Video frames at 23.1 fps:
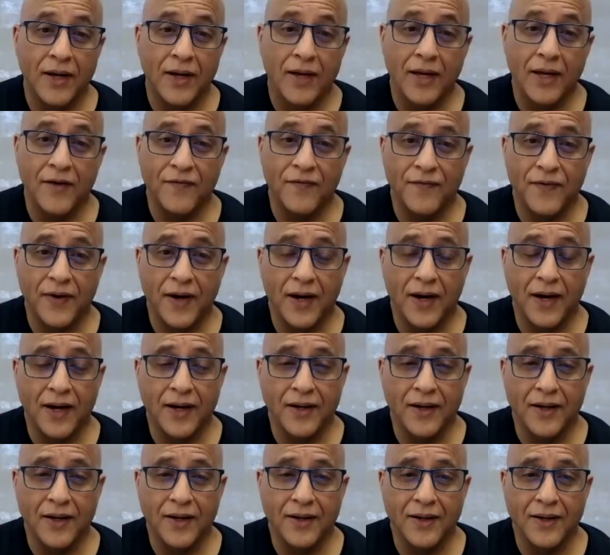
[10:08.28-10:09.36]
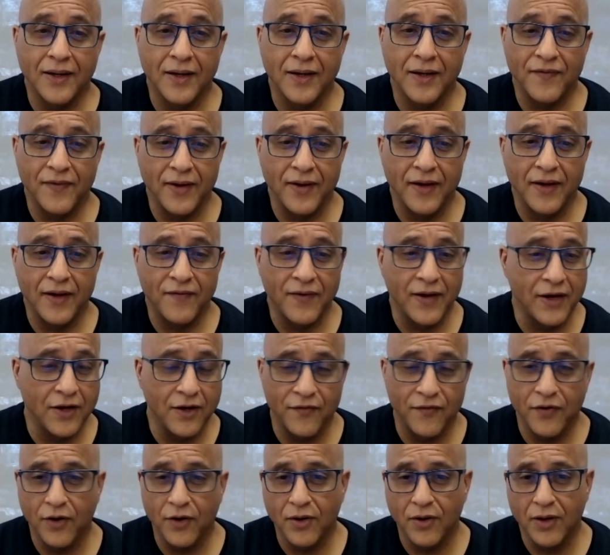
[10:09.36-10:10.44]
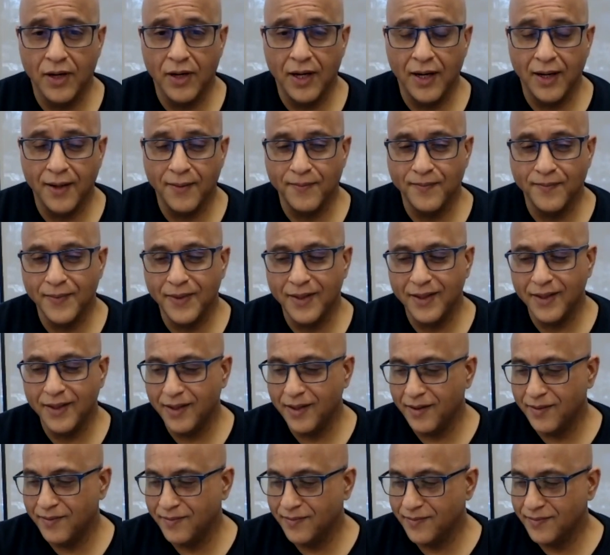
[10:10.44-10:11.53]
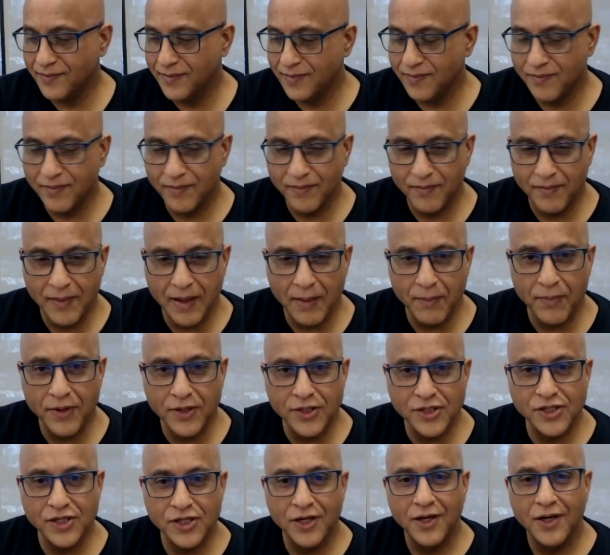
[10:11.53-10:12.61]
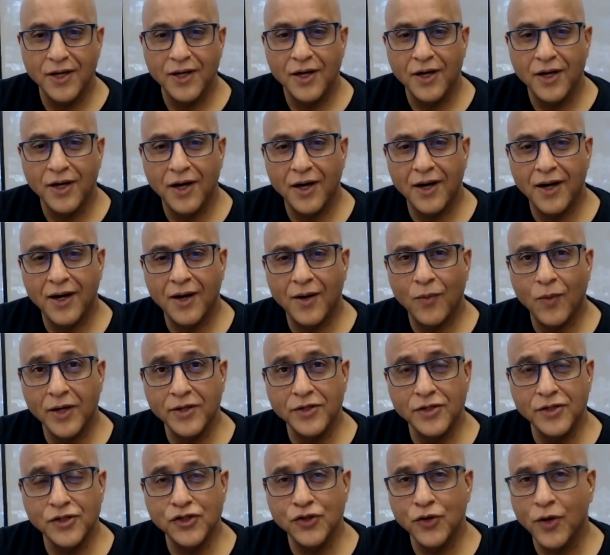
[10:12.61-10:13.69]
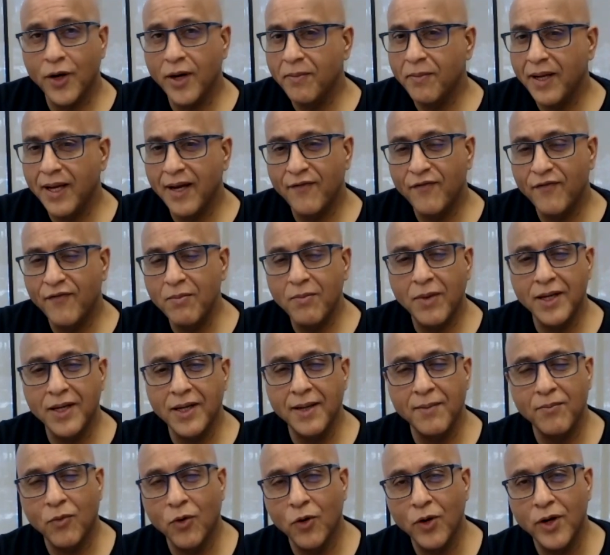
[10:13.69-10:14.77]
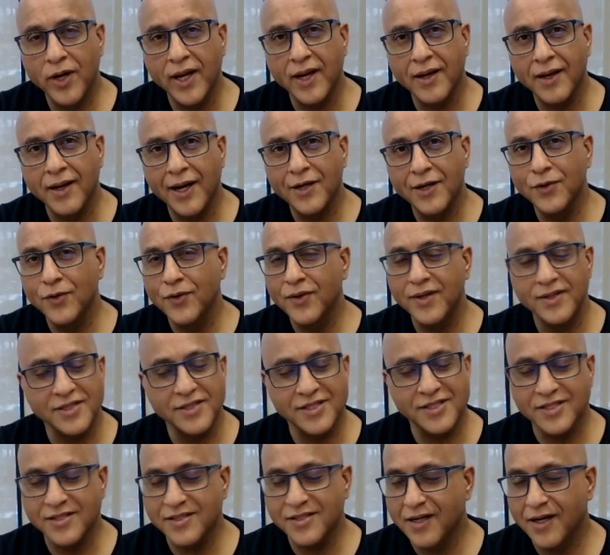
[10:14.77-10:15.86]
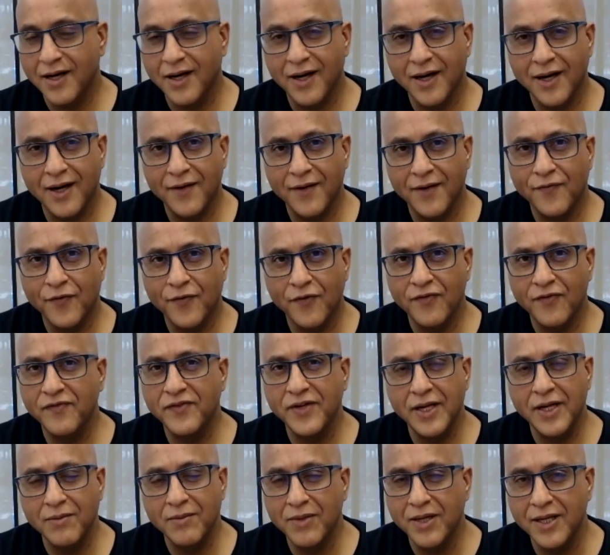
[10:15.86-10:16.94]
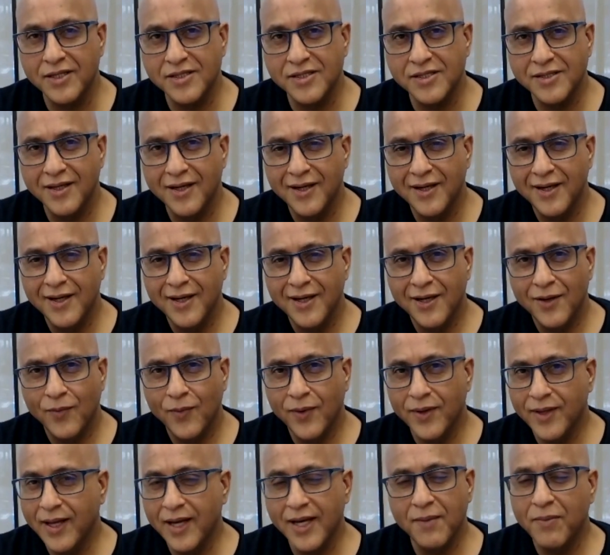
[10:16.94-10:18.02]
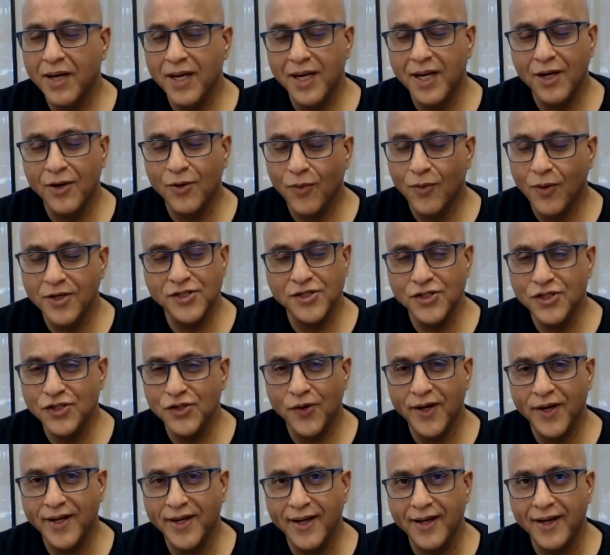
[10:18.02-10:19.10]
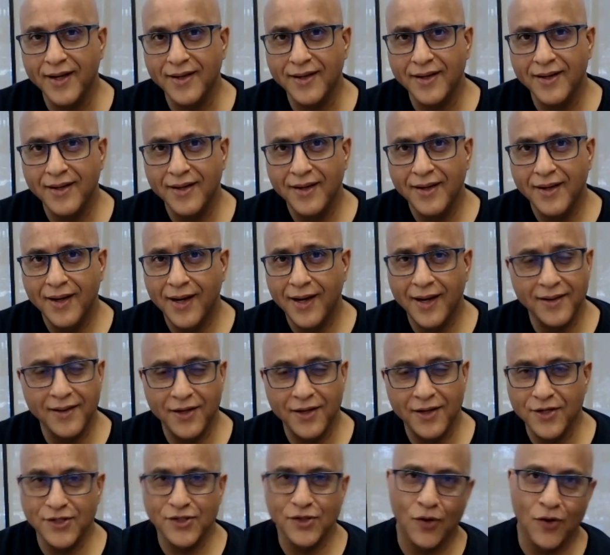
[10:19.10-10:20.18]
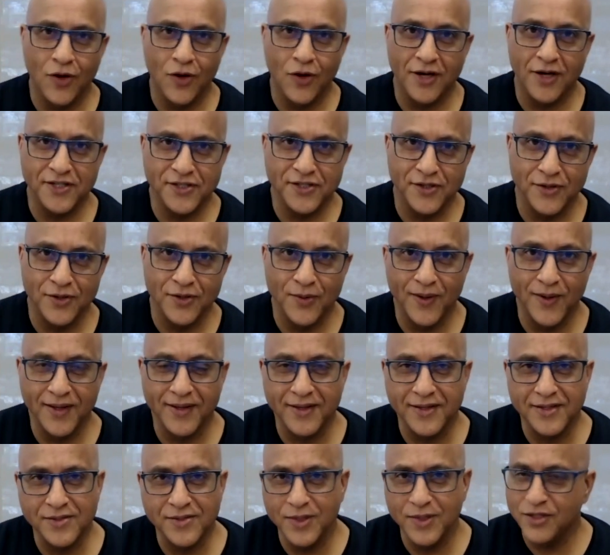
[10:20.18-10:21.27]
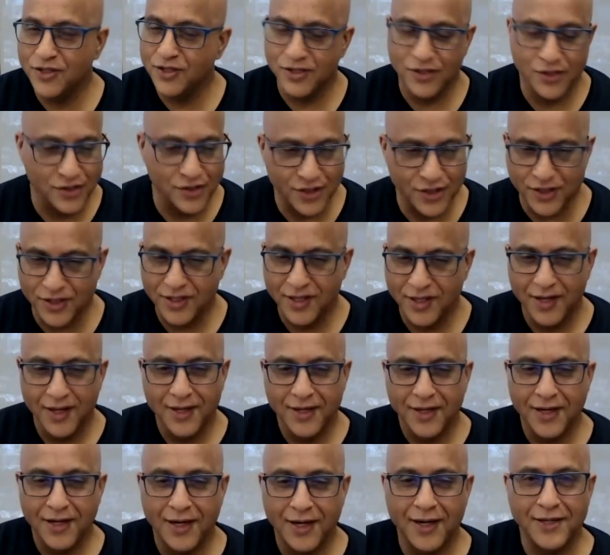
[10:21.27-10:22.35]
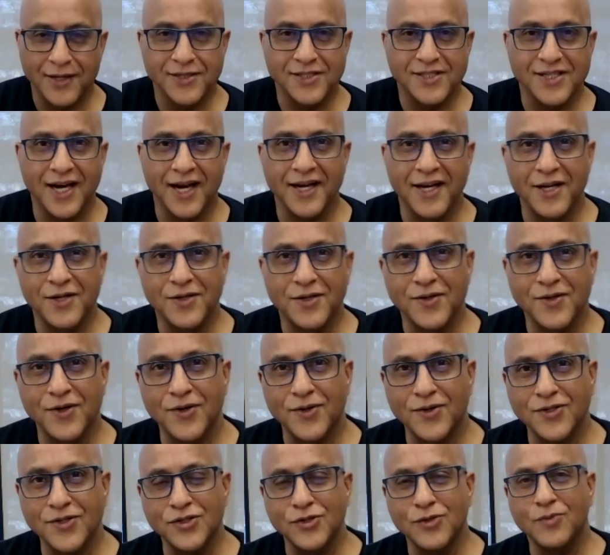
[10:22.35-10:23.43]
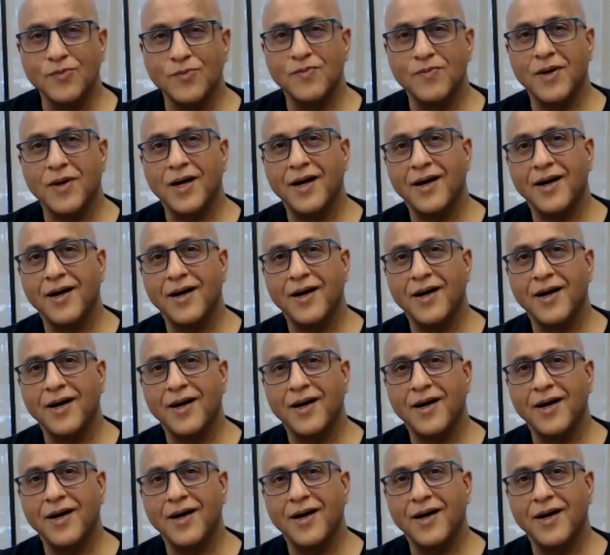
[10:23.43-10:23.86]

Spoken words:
if any of your members want to join me every Monday morning, I do this for 15 minutes with anybody who wants to join in, and there's no cost to doing this. You just sign into your Zoom